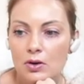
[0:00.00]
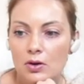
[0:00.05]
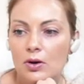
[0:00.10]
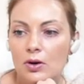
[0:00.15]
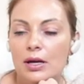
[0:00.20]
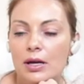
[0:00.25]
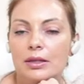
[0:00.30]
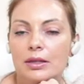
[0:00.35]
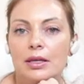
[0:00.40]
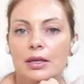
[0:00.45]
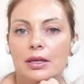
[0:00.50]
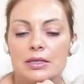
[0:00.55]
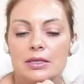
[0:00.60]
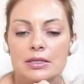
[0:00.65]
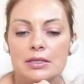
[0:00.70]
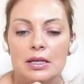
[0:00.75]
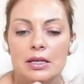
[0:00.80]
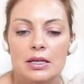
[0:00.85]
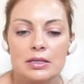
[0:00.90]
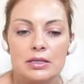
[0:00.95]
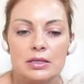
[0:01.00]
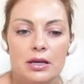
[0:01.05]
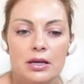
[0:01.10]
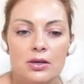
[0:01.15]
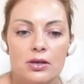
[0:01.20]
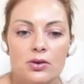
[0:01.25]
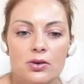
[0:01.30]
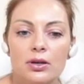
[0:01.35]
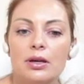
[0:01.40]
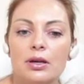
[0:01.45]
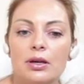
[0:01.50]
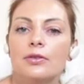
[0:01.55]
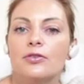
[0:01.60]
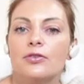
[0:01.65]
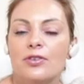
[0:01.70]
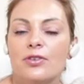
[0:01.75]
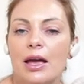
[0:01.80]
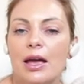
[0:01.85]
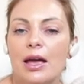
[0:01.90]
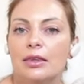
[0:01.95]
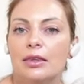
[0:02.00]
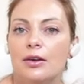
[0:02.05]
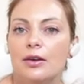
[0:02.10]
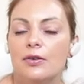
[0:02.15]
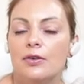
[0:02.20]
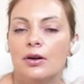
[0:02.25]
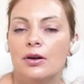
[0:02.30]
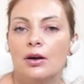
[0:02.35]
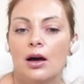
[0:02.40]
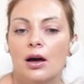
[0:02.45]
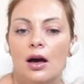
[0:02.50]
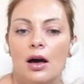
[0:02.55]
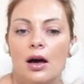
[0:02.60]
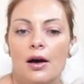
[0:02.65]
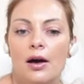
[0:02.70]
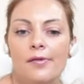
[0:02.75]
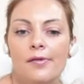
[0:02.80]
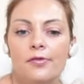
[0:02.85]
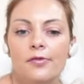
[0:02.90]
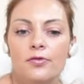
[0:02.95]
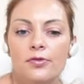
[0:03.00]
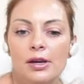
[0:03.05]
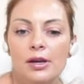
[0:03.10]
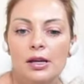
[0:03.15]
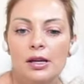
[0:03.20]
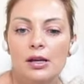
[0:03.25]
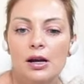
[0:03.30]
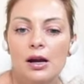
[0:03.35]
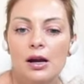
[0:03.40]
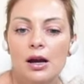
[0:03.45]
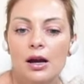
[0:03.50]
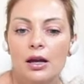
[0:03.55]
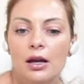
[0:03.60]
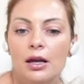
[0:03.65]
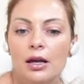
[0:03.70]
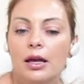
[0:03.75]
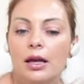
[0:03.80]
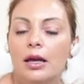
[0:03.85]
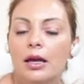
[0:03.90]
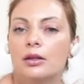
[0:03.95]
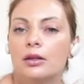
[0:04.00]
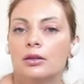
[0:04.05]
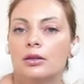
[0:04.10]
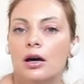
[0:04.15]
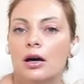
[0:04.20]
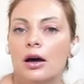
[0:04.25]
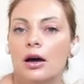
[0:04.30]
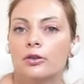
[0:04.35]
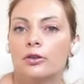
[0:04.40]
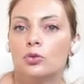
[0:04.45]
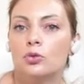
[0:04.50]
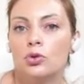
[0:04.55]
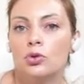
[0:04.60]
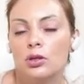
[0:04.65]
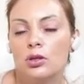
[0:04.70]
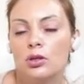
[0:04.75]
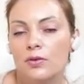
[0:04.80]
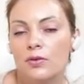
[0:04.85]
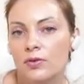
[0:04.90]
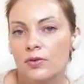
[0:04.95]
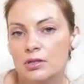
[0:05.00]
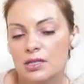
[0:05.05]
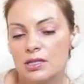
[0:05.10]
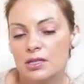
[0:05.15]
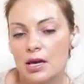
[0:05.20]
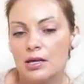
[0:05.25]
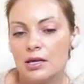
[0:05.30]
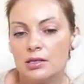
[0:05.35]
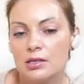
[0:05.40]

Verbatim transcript: So under this listing, you can find the uh, feeder in uh, two different